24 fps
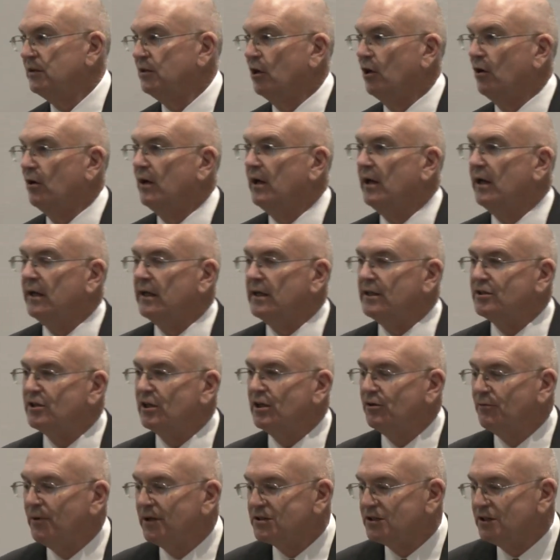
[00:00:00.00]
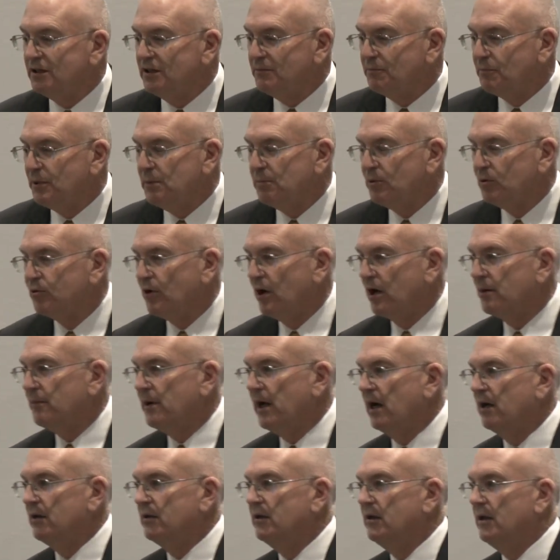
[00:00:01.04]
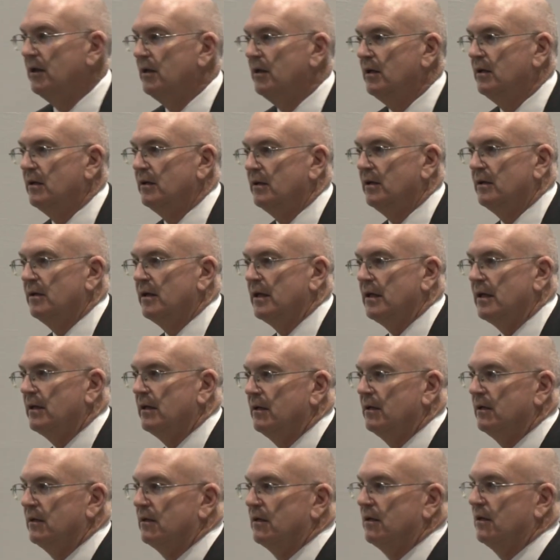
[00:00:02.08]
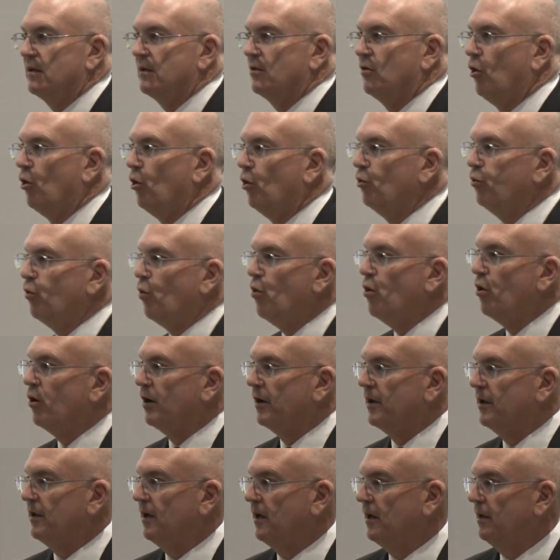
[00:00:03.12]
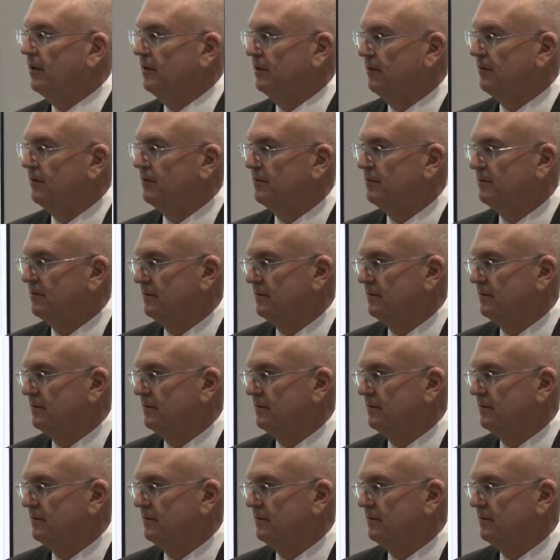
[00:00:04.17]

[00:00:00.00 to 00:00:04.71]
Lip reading: You know, it's interesting, people talk about Cold War and hunting